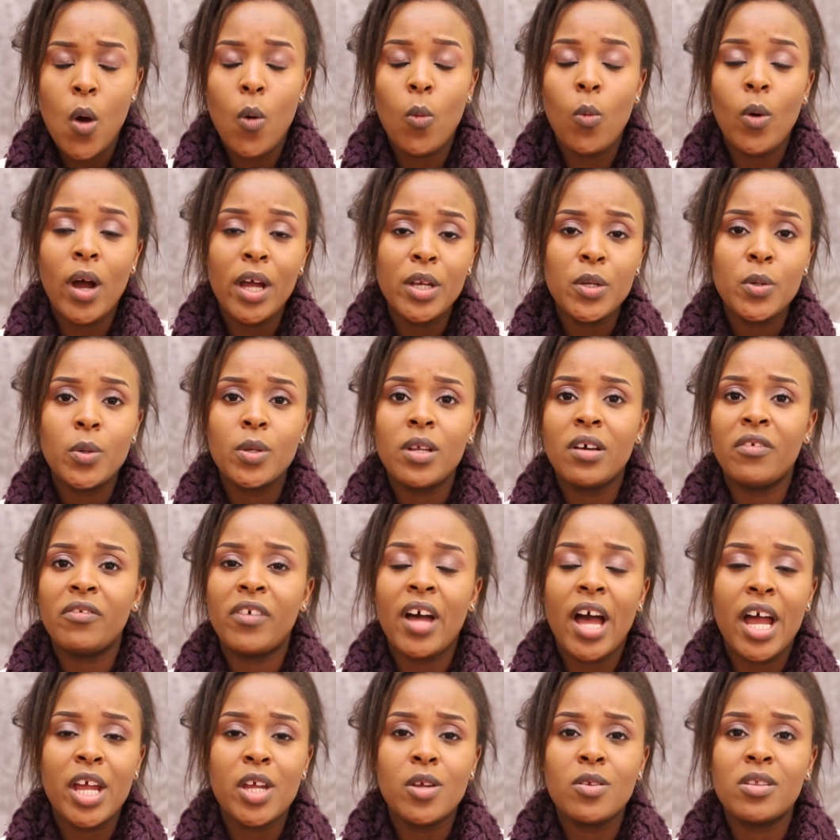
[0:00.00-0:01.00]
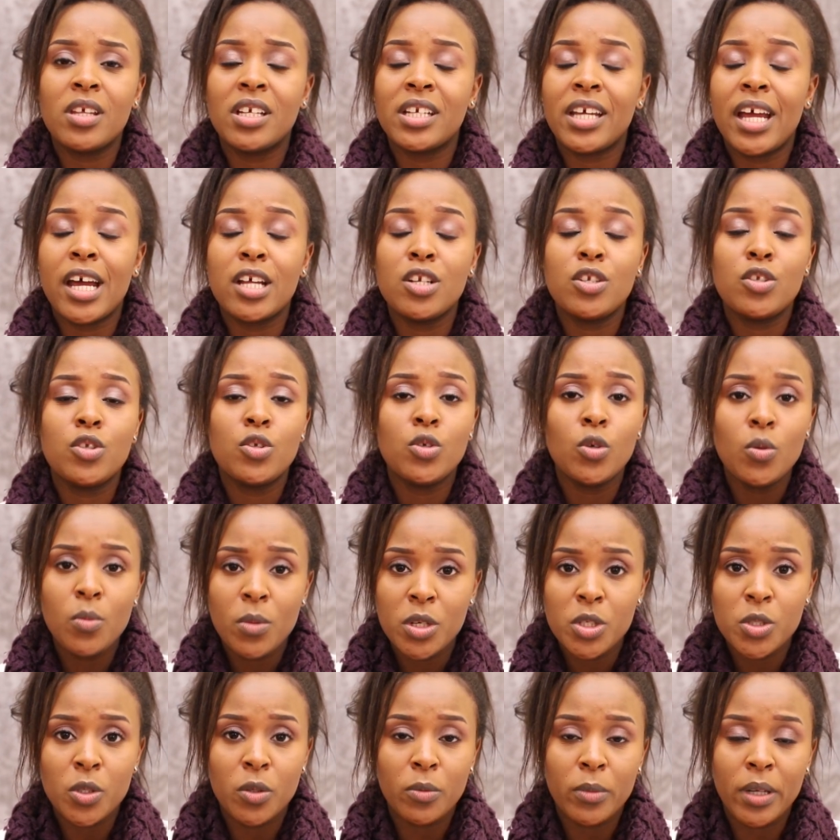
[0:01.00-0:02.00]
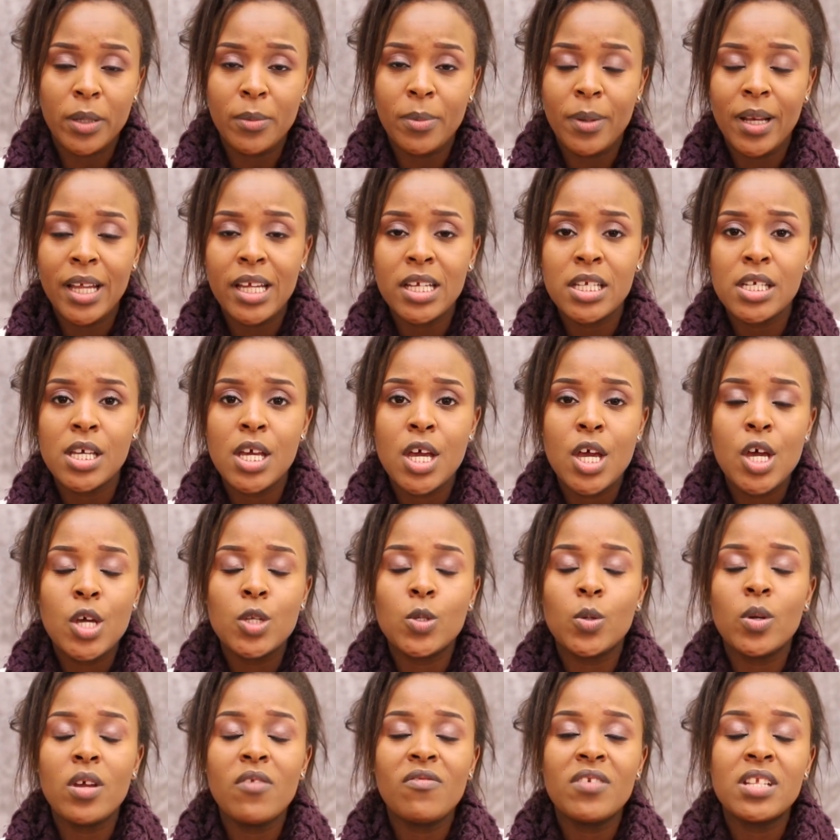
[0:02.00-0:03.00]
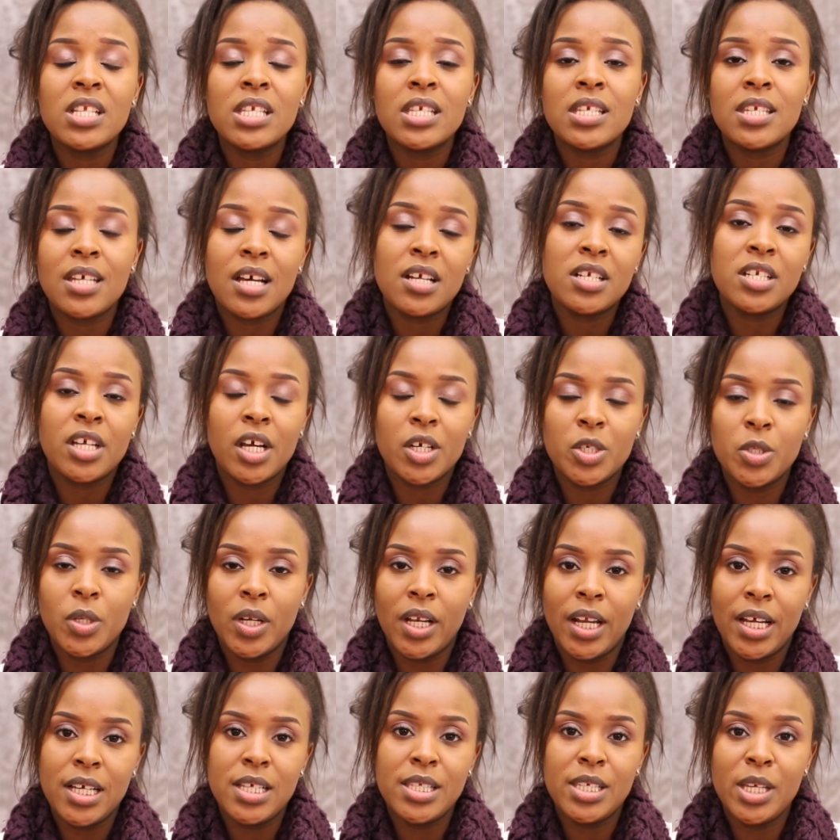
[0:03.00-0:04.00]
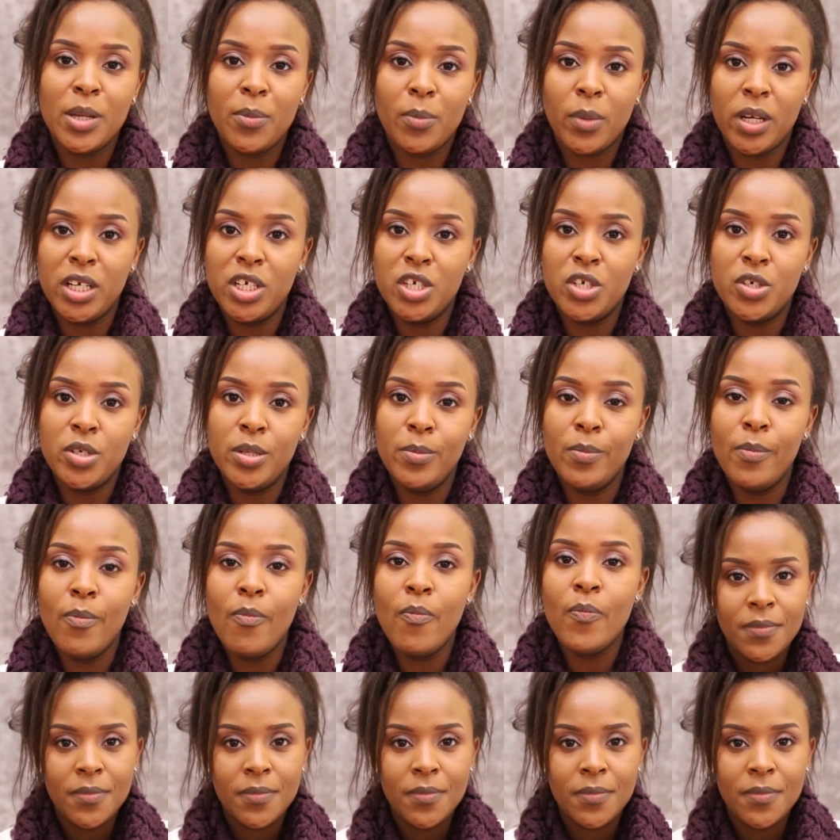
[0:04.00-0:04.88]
One could have argued that I had too much on my plate to even start actualizing my dream.